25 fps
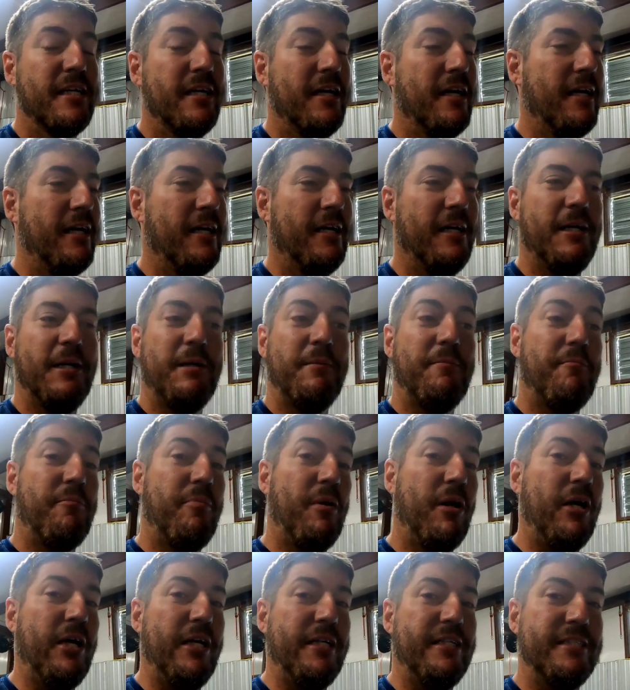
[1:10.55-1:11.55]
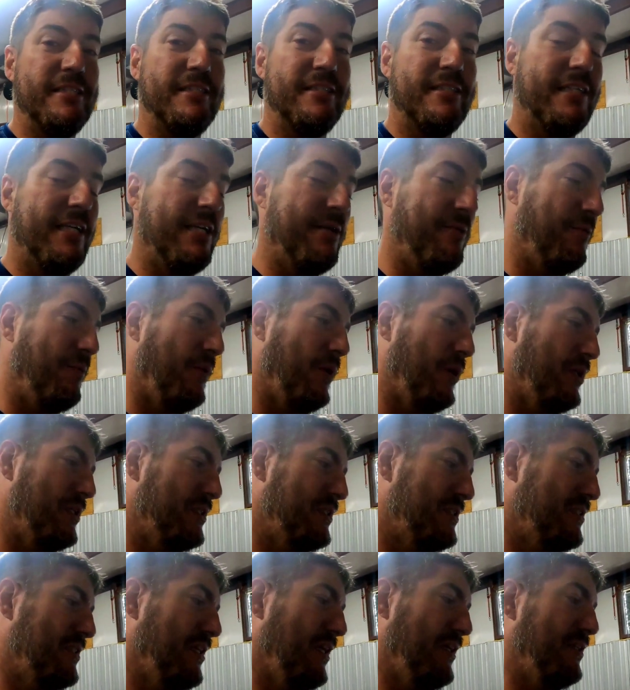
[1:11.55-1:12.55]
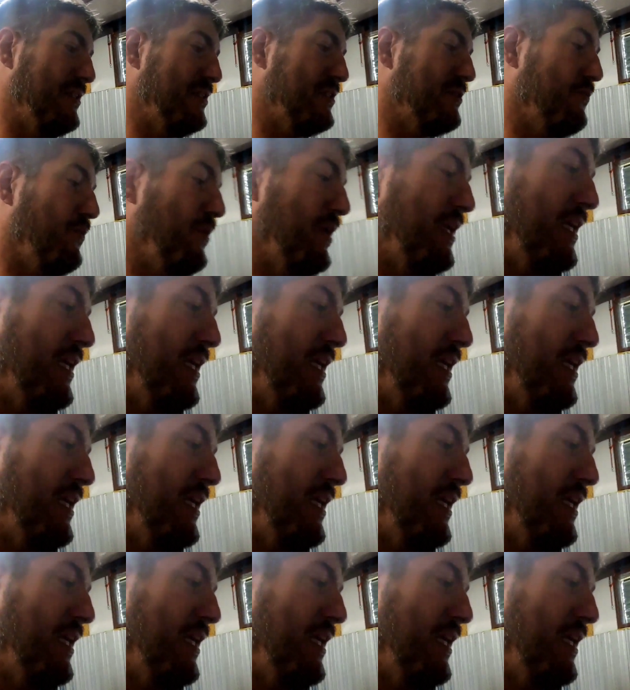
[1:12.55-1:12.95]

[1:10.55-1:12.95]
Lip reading: but it was done this